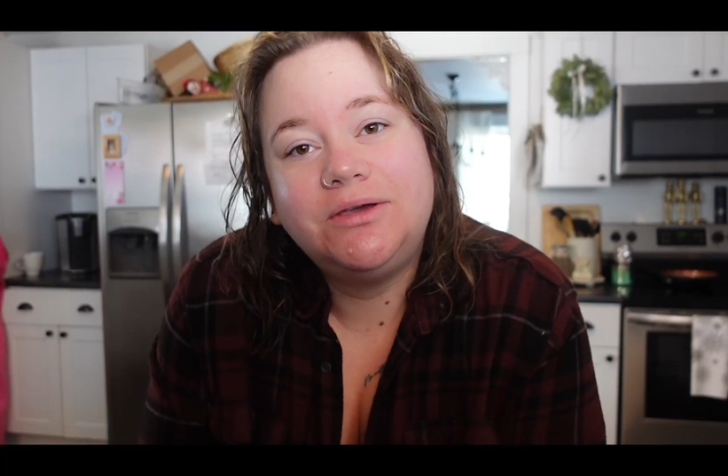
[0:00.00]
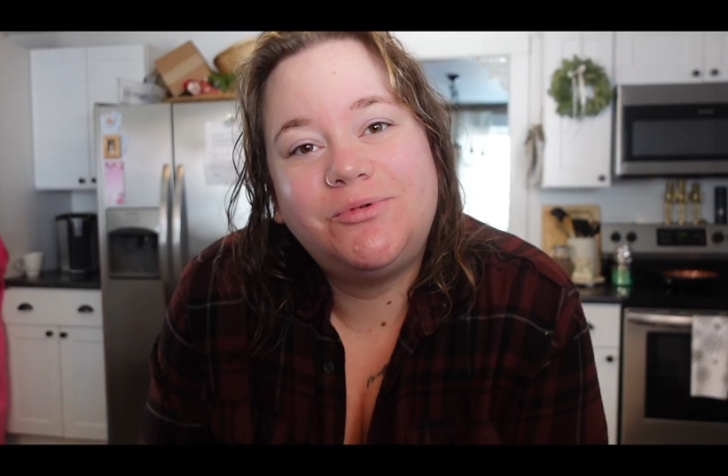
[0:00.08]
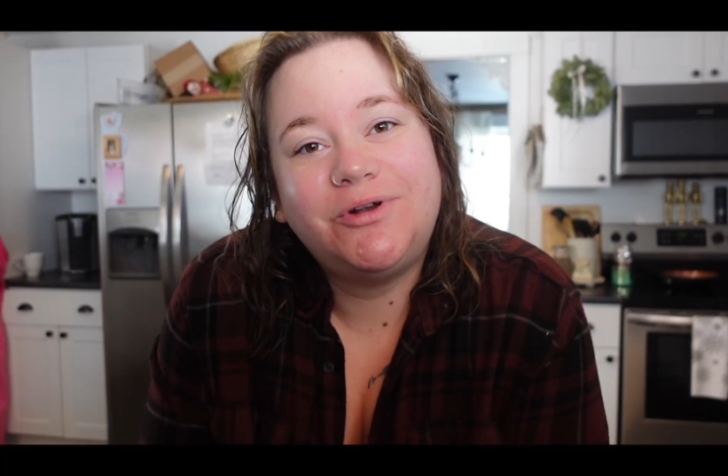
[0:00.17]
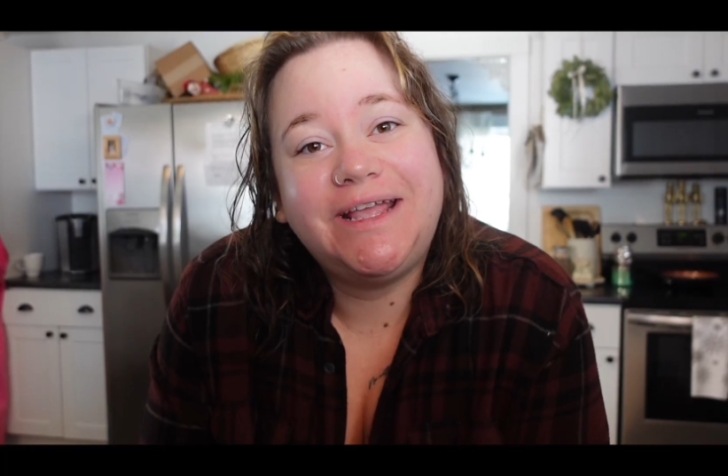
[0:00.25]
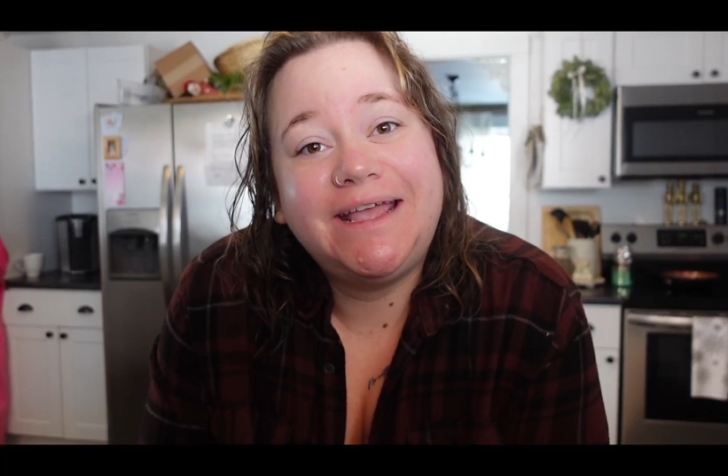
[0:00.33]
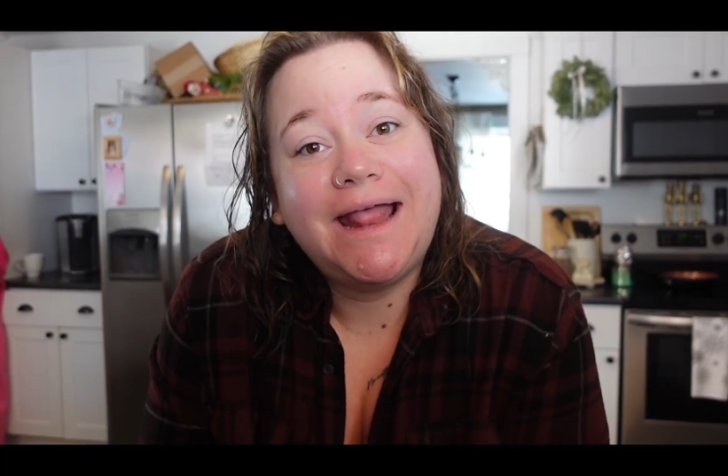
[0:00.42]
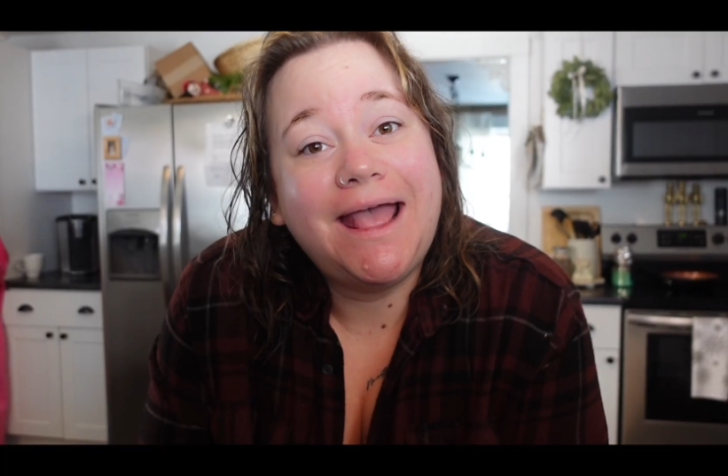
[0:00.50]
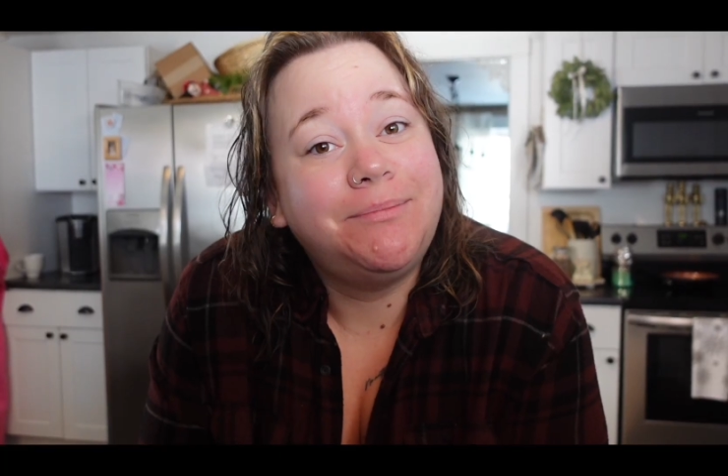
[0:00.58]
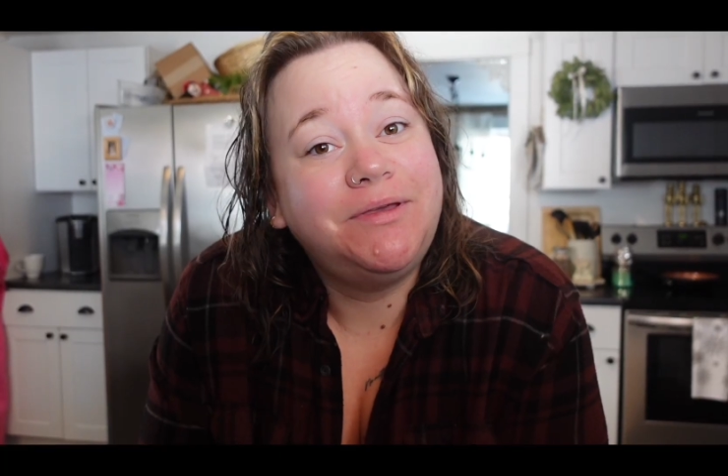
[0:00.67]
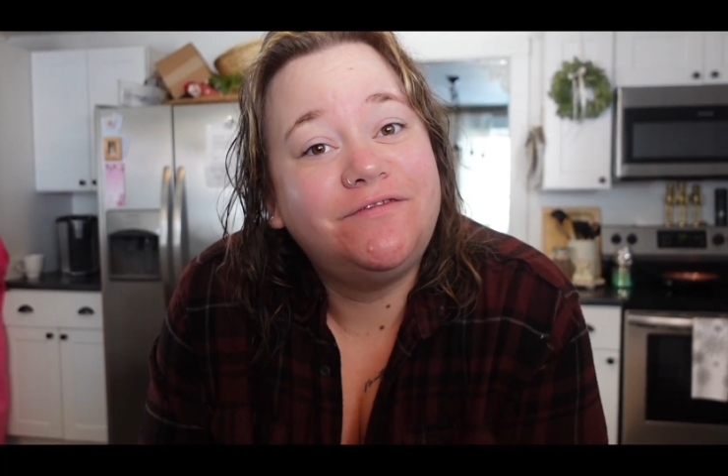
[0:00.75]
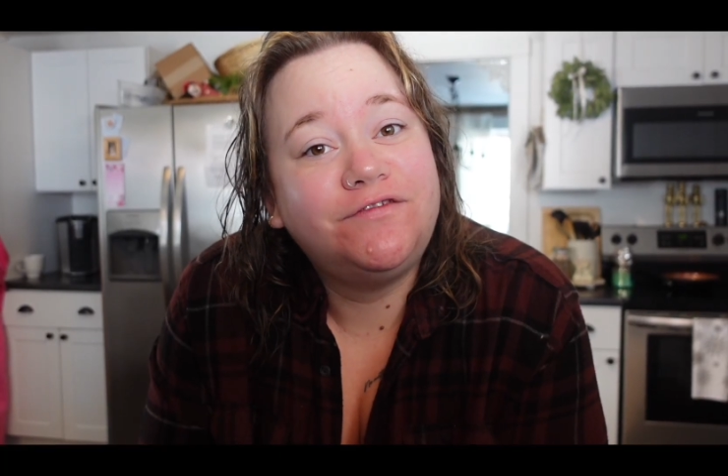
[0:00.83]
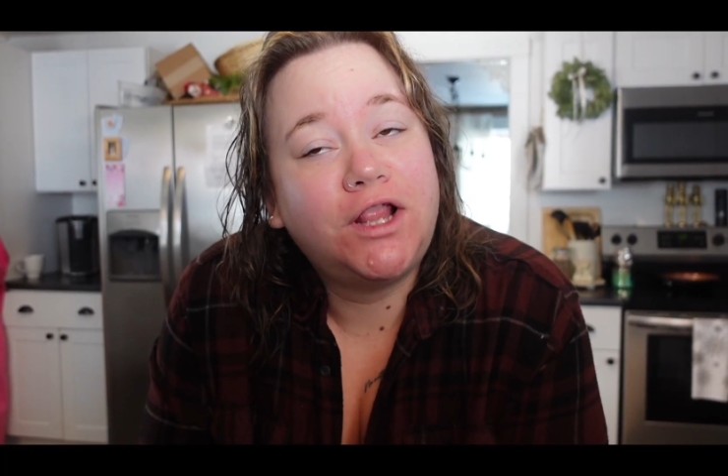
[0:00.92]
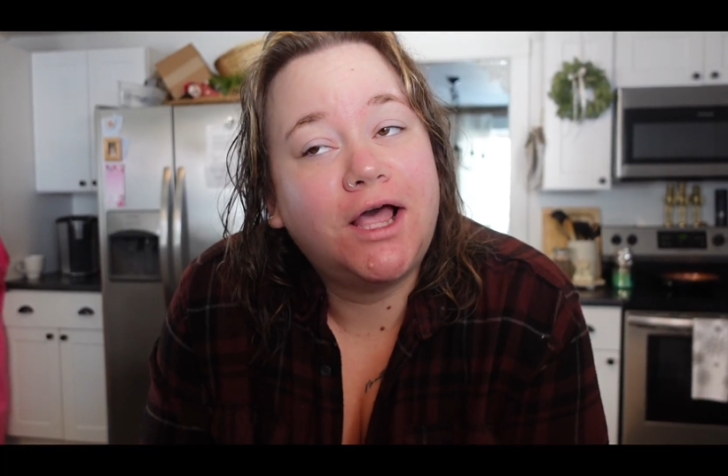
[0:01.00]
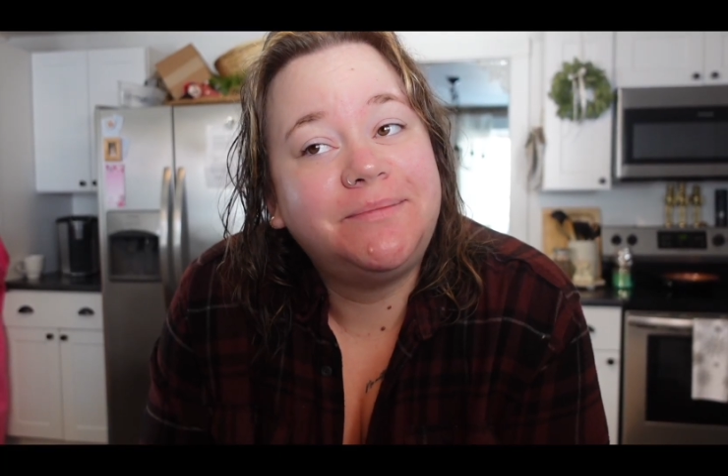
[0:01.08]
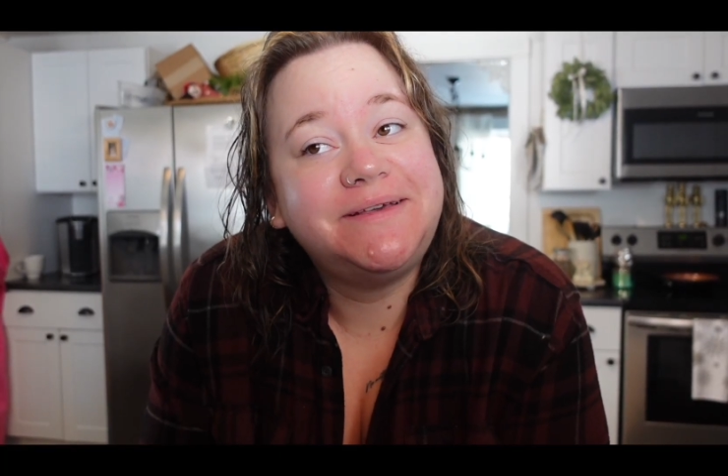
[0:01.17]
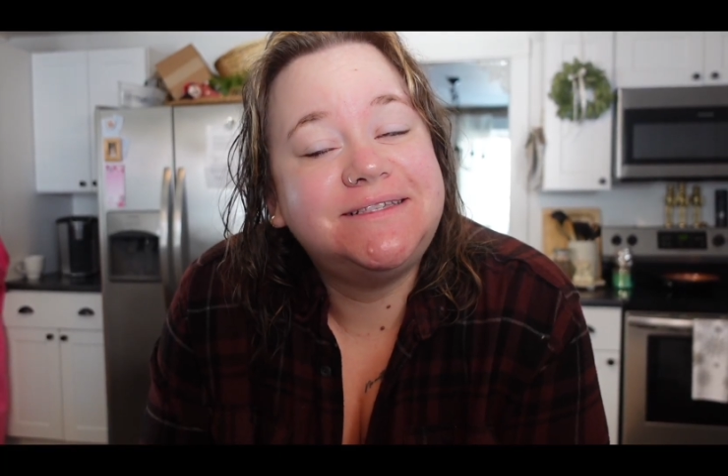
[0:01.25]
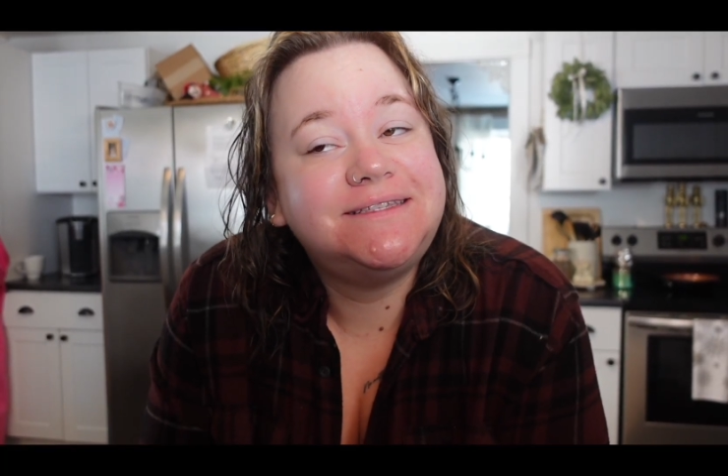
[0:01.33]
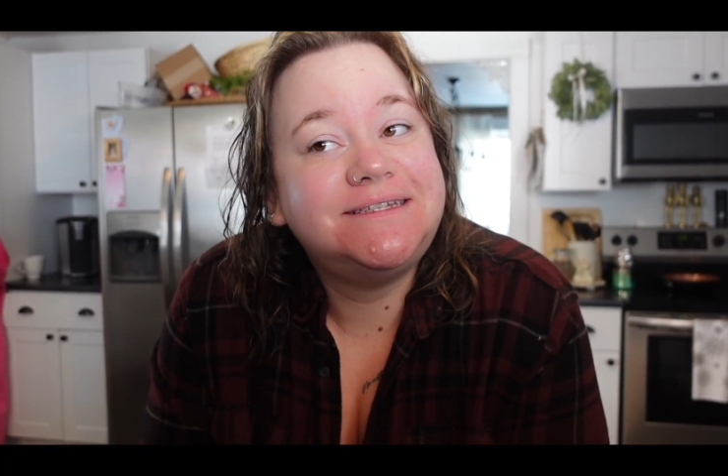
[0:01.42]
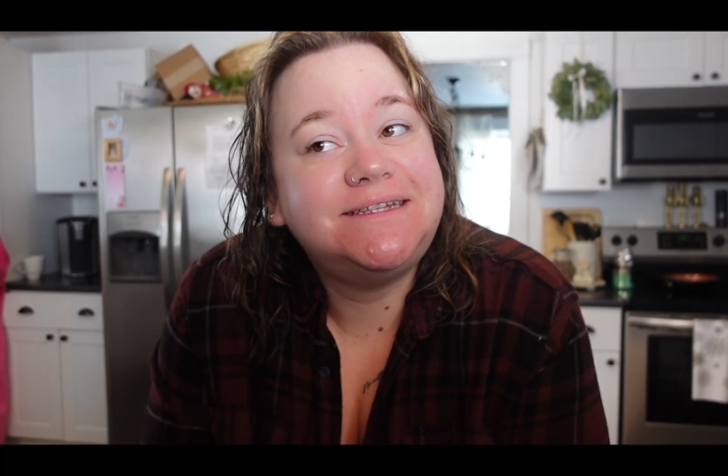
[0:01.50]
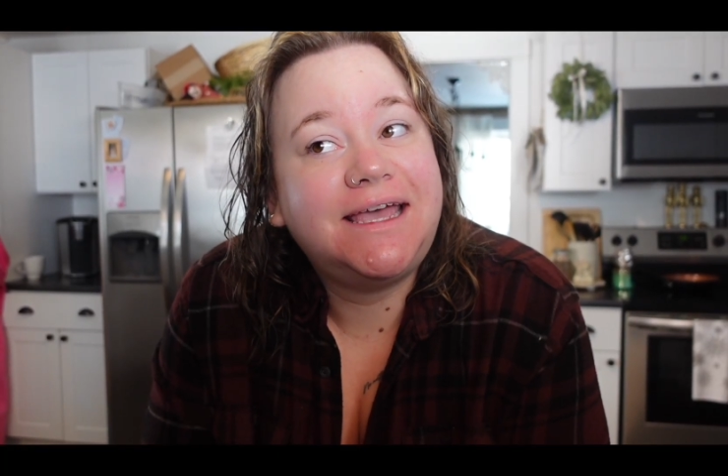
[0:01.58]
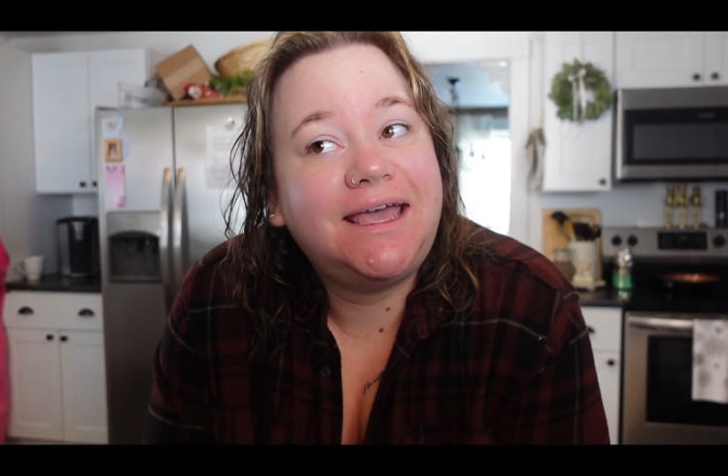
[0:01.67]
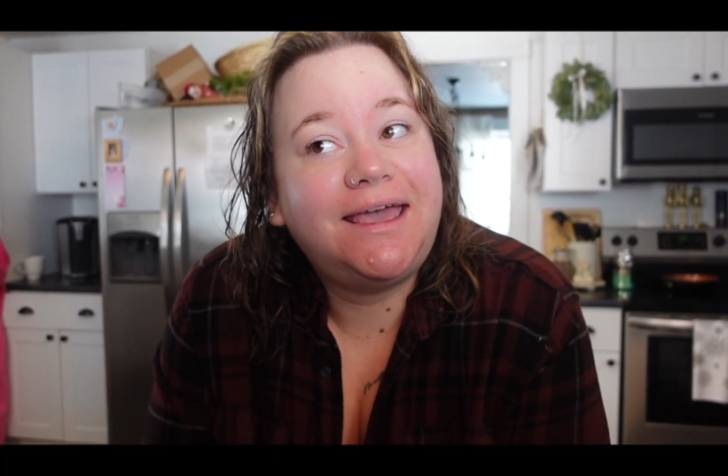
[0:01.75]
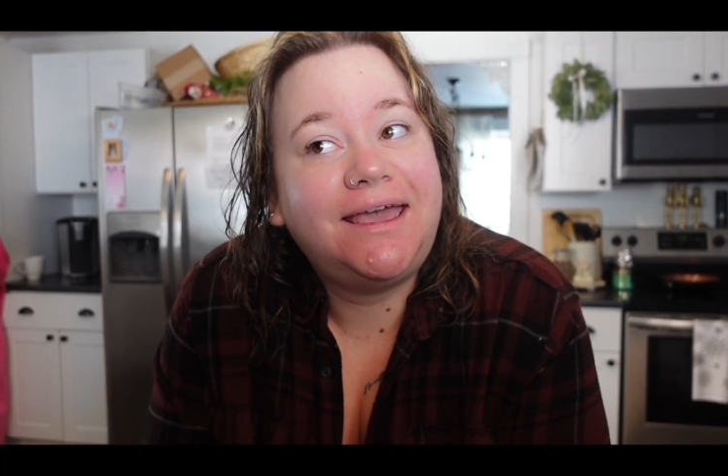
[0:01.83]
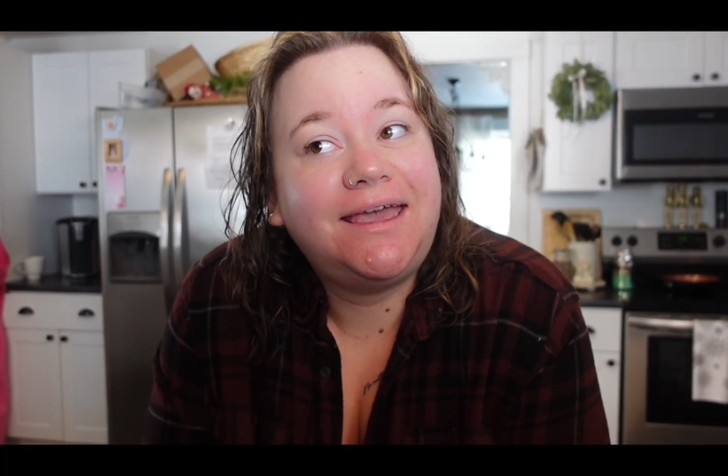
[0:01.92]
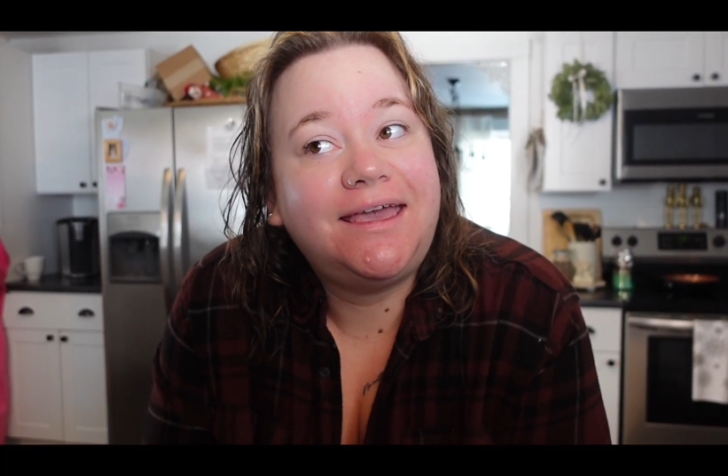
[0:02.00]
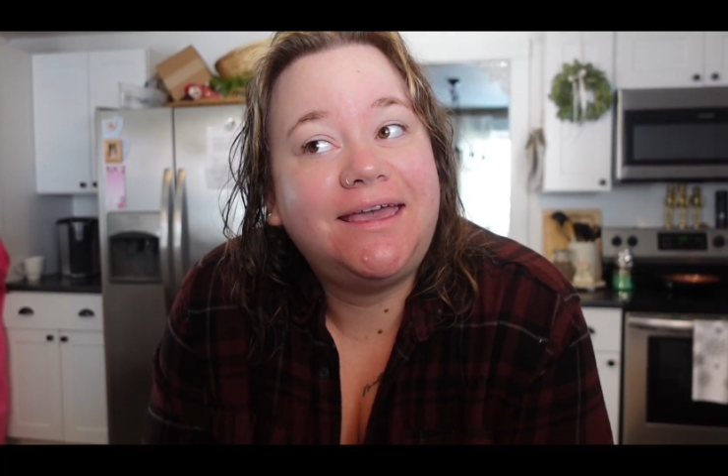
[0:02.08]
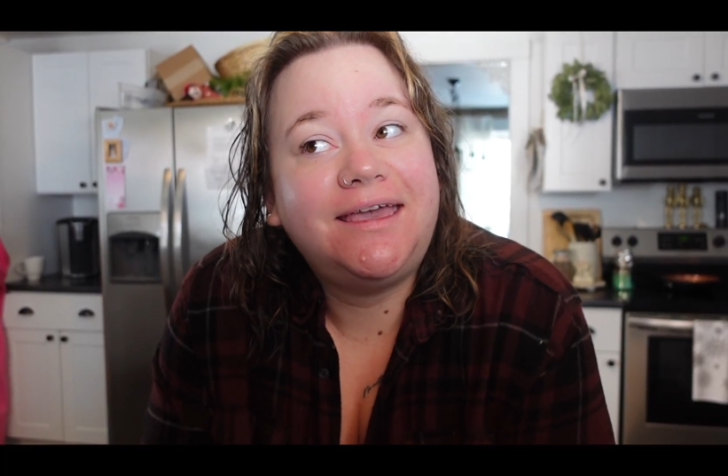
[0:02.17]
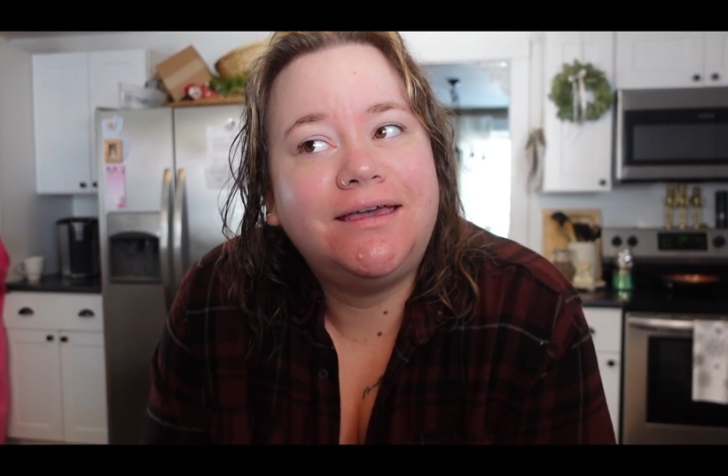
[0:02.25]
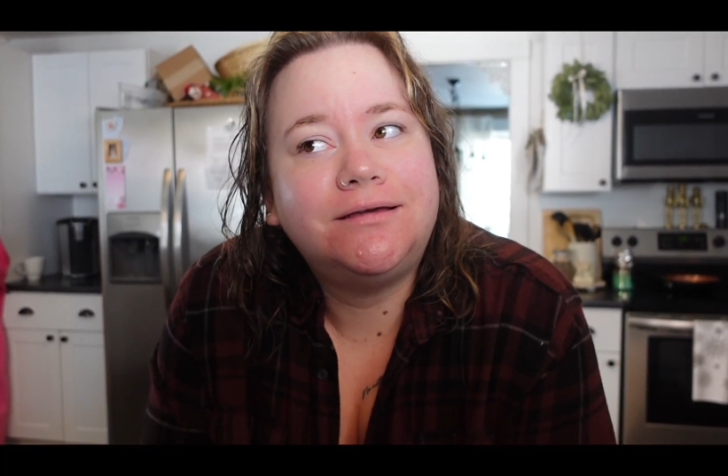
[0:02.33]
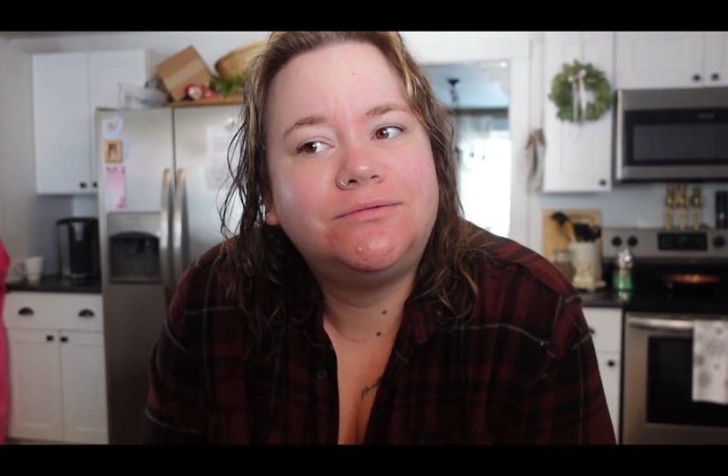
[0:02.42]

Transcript: morning and happy Vlogmas day,